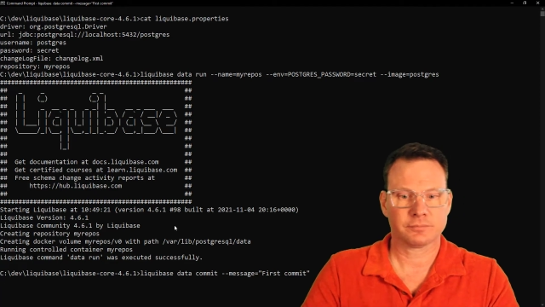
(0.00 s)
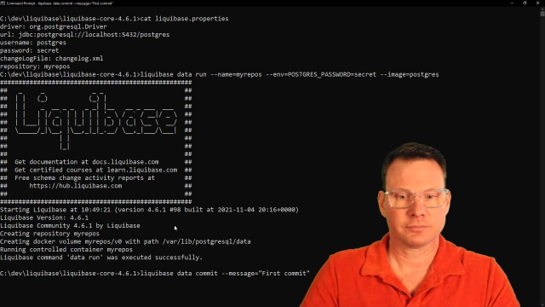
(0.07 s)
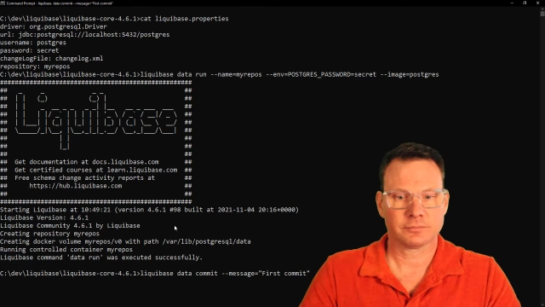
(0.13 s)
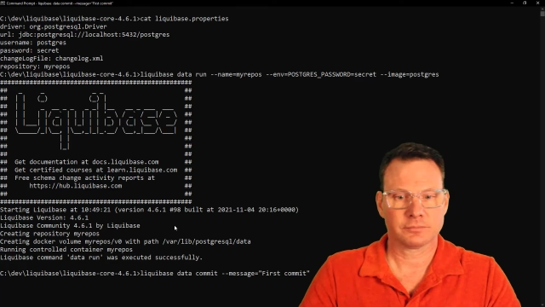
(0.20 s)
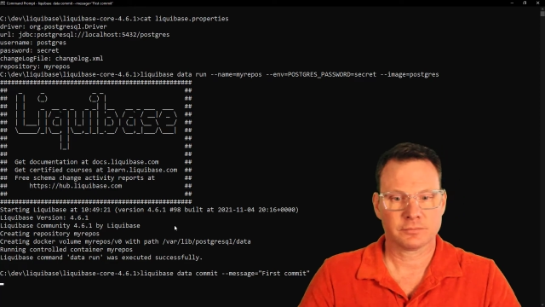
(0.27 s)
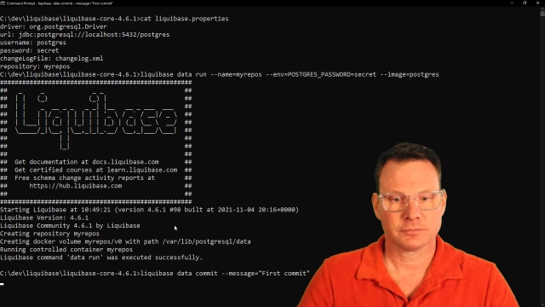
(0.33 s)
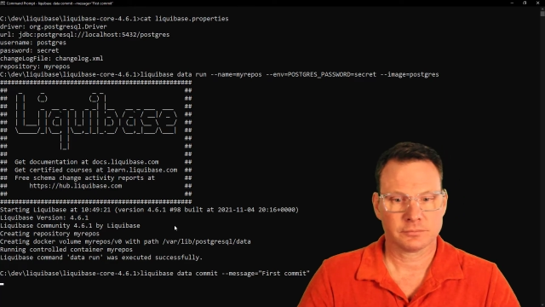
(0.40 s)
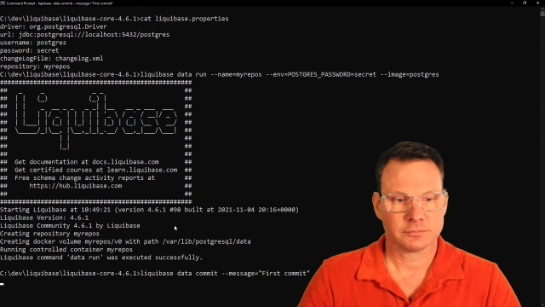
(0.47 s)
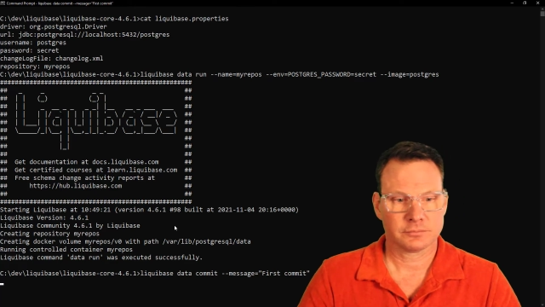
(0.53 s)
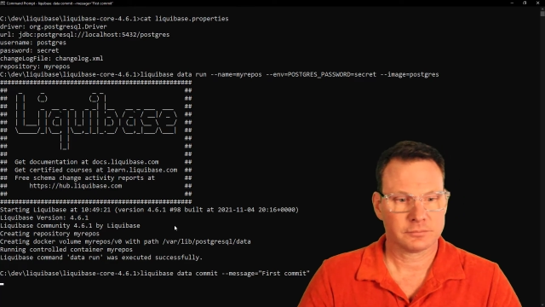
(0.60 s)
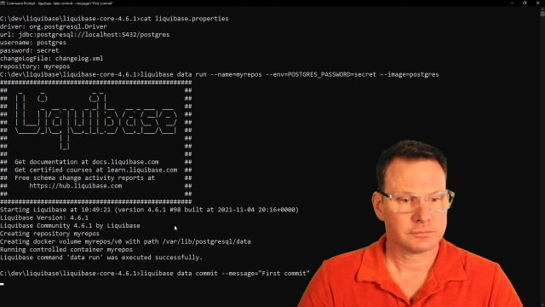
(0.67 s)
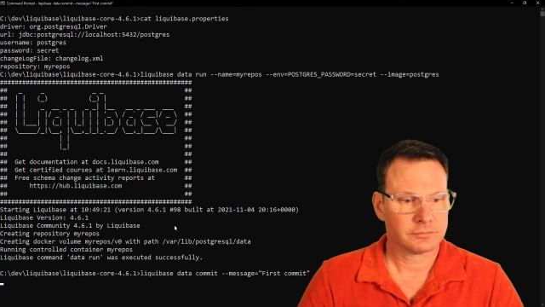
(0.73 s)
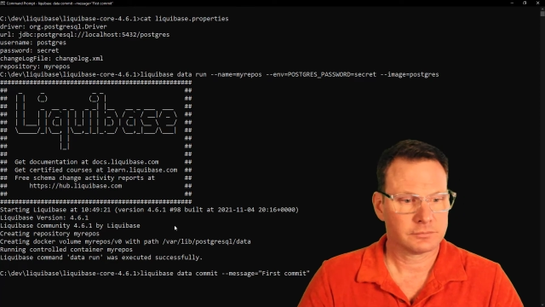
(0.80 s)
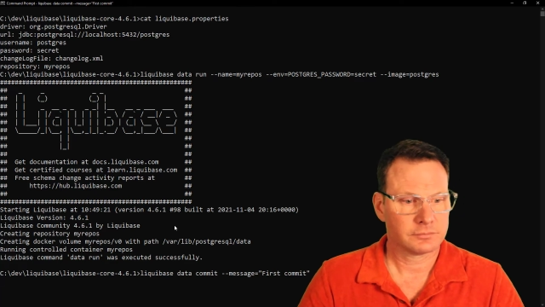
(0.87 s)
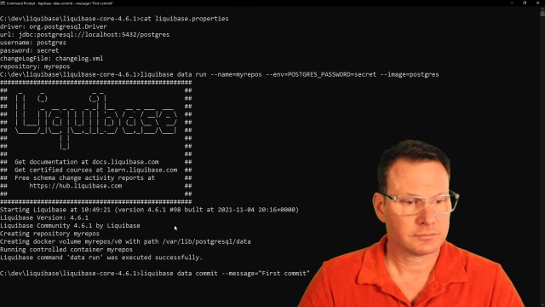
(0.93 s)

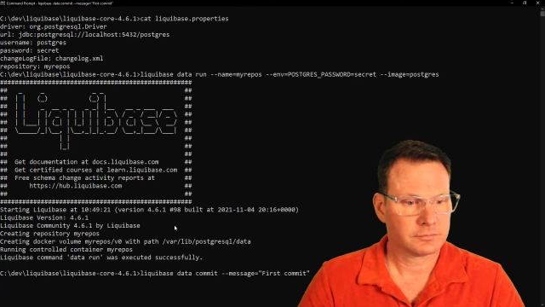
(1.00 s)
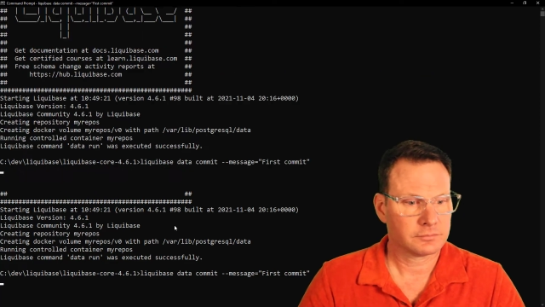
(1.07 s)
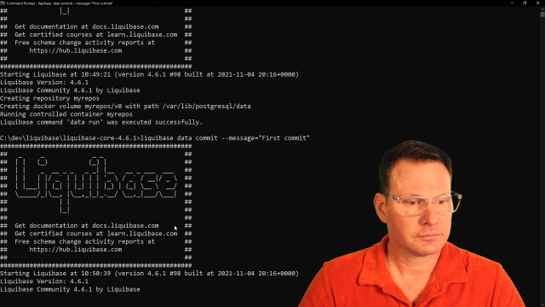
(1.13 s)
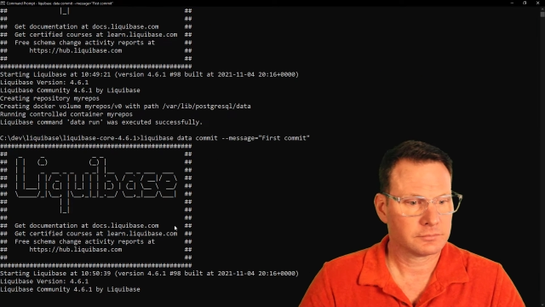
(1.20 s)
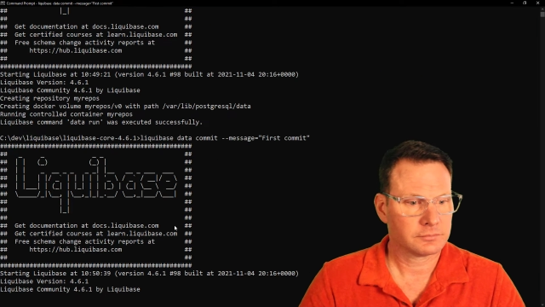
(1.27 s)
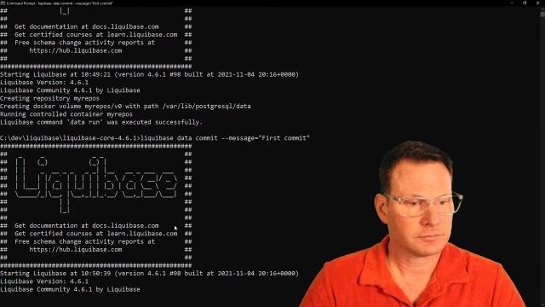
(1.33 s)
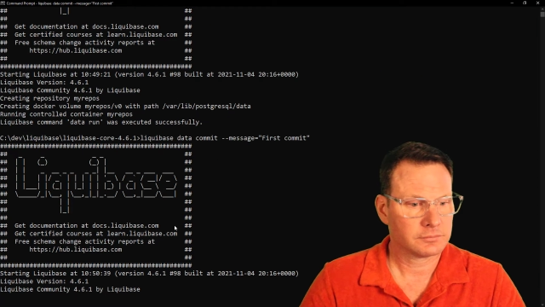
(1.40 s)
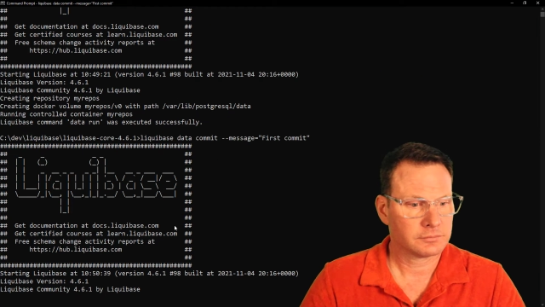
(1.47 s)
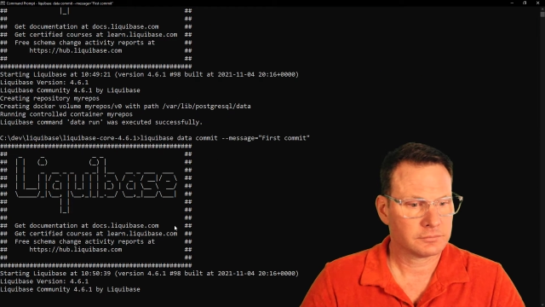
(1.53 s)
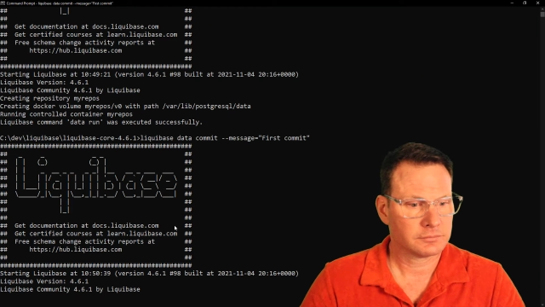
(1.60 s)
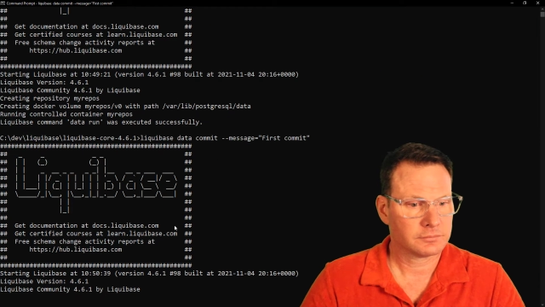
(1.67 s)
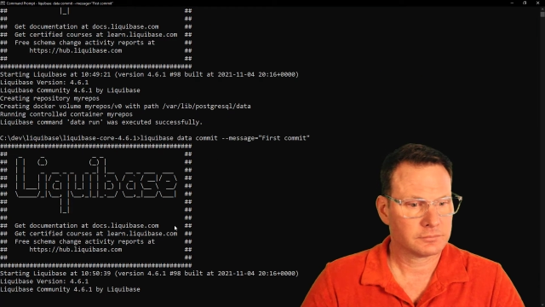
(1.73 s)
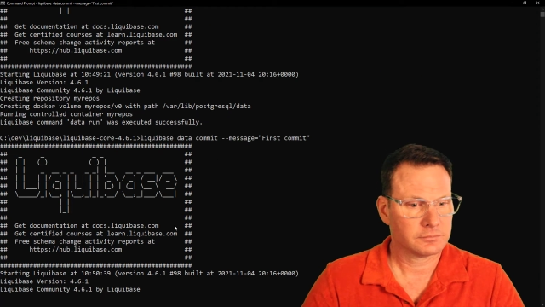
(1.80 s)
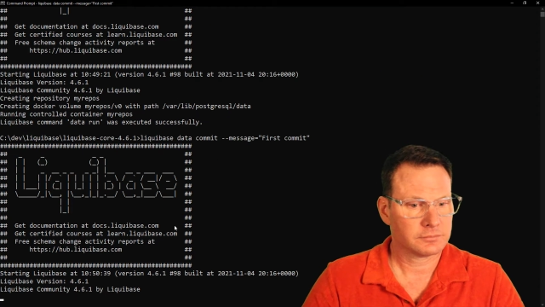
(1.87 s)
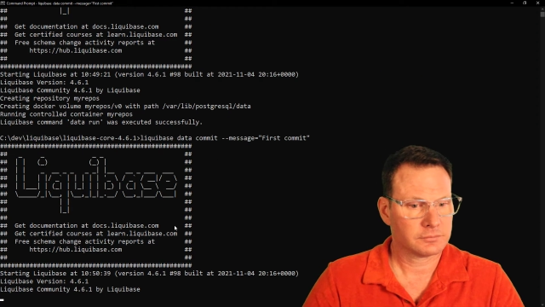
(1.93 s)

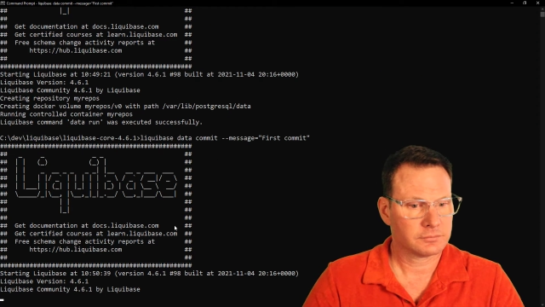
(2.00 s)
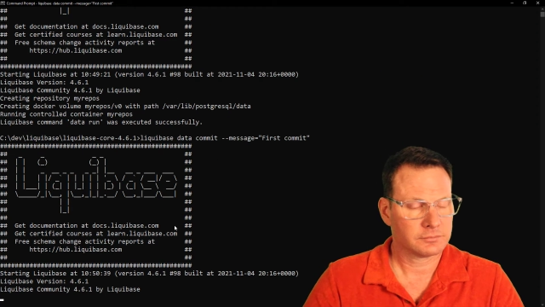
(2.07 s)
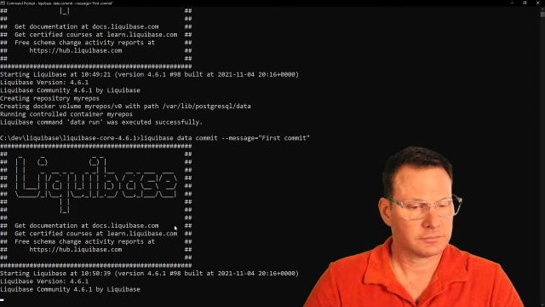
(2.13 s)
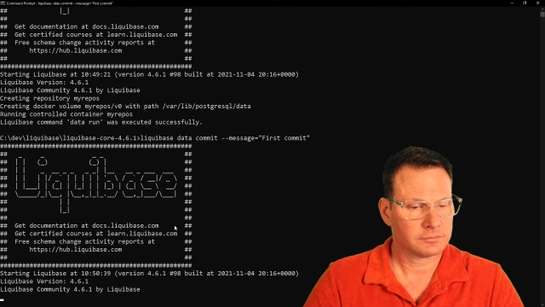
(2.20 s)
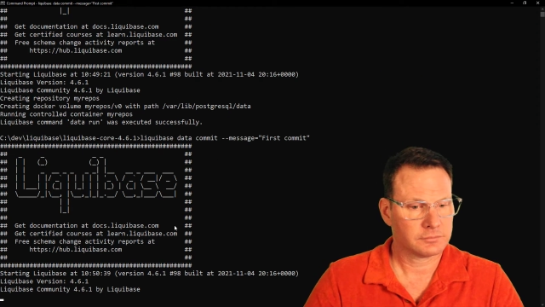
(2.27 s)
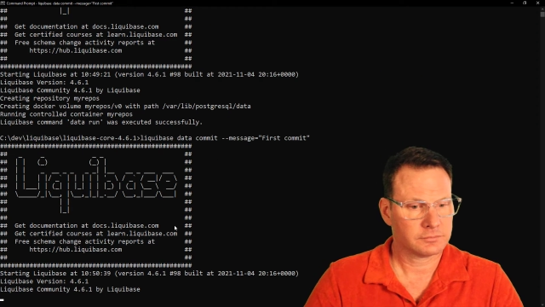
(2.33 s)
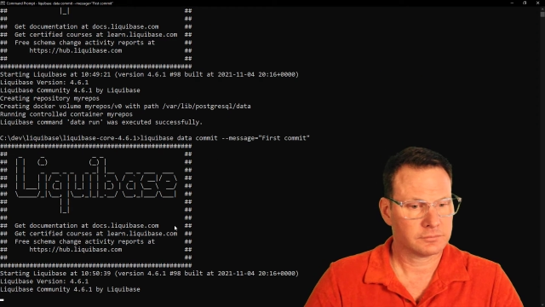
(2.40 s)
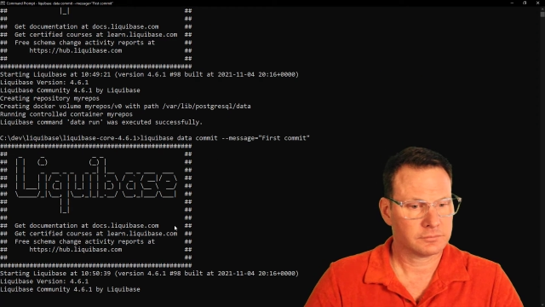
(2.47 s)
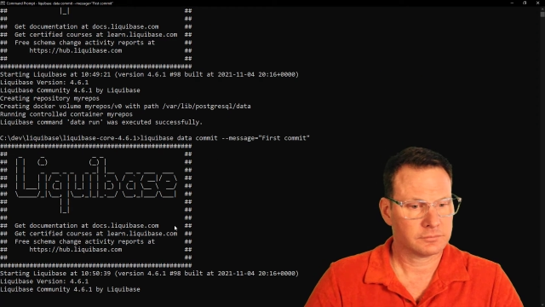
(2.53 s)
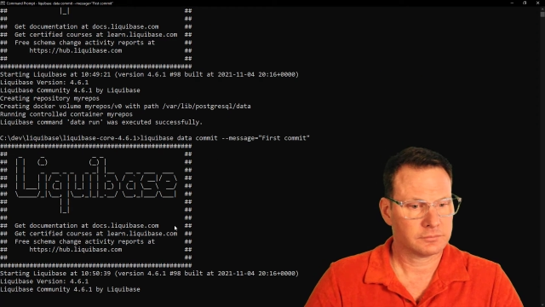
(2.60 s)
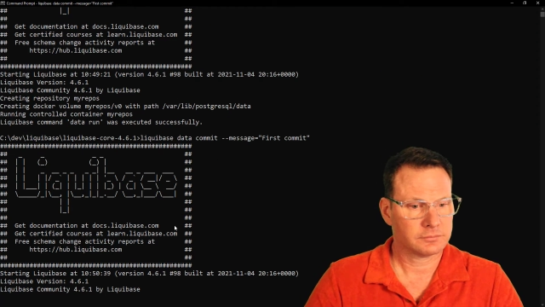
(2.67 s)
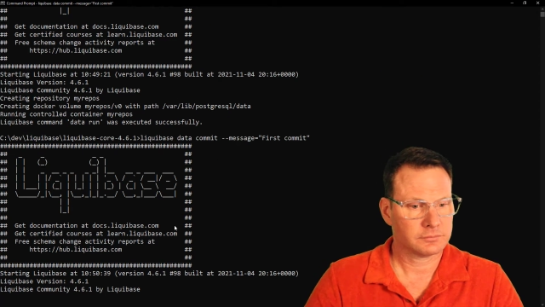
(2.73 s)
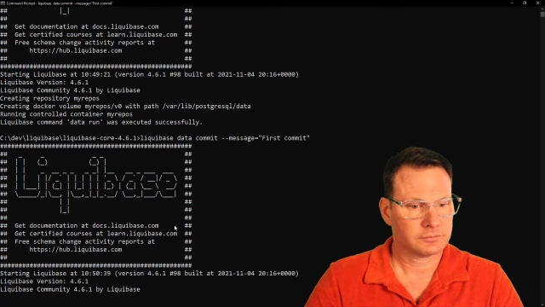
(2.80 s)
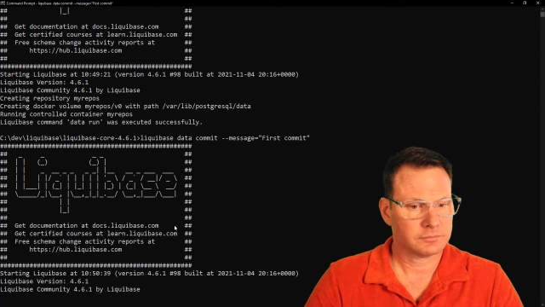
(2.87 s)
(no one is talking)